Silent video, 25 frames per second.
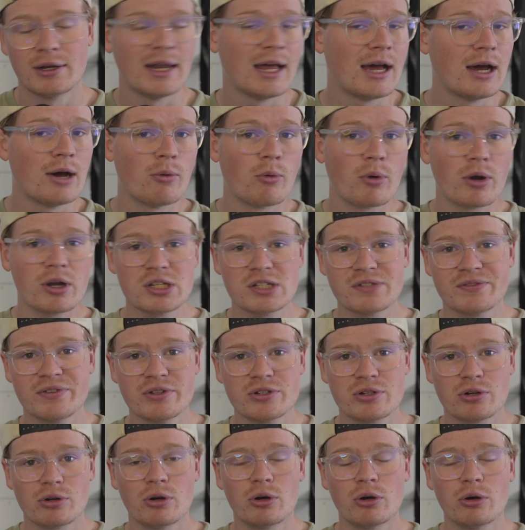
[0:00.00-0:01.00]
Now, what does the
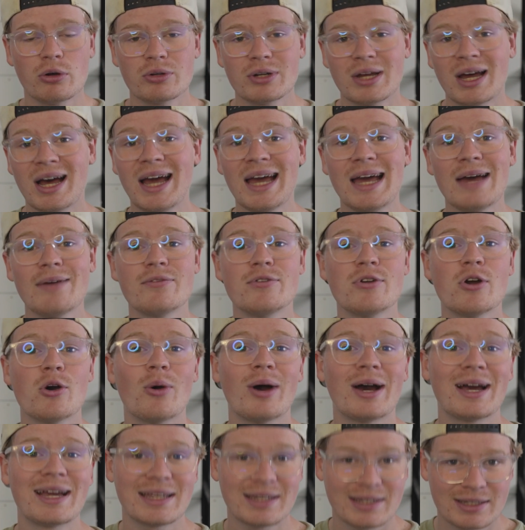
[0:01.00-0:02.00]
future hold? I have no
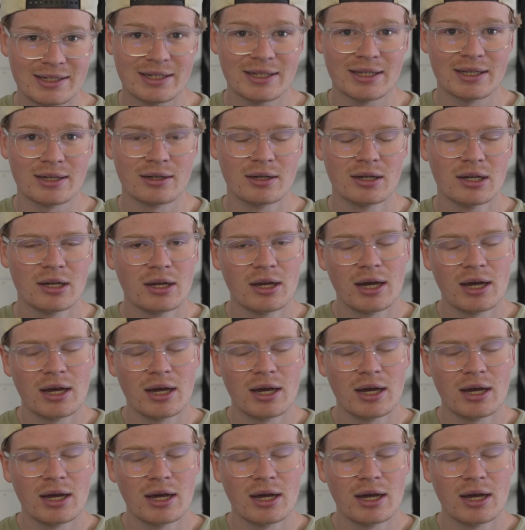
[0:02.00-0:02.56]
idea.